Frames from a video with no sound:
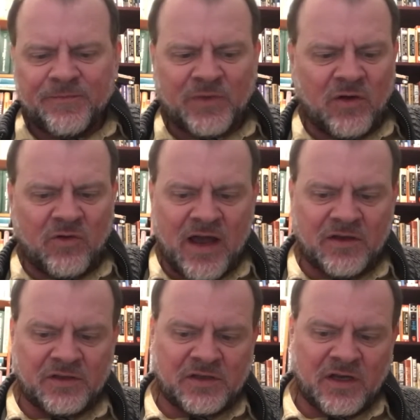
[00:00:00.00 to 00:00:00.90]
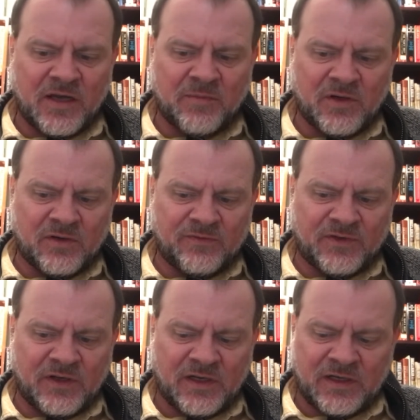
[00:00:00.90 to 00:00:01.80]
around the time
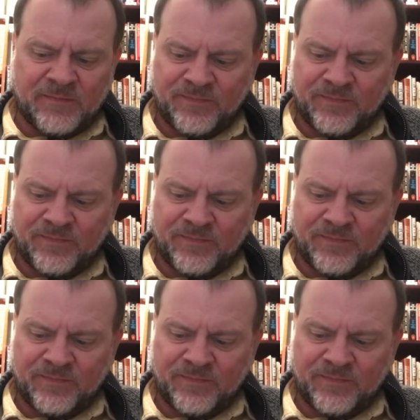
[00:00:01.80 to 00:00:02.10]
of